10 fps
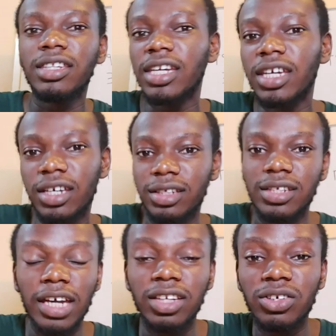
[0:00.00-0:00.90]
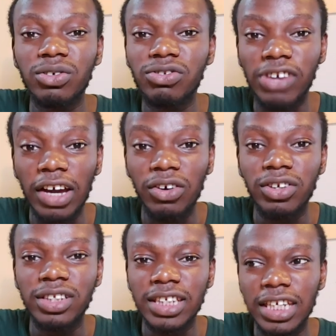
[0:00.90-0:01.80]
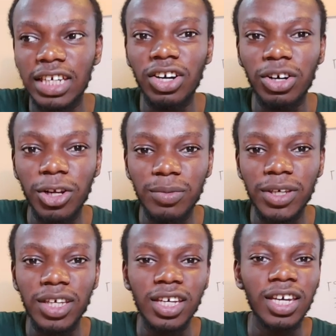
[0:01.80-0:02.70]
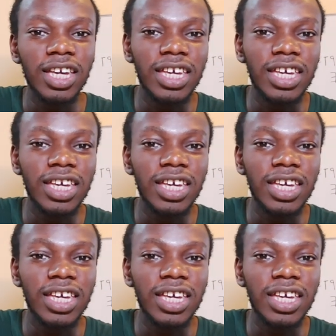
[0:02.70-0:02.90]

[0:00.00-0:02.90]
the technical jargon, gig economy,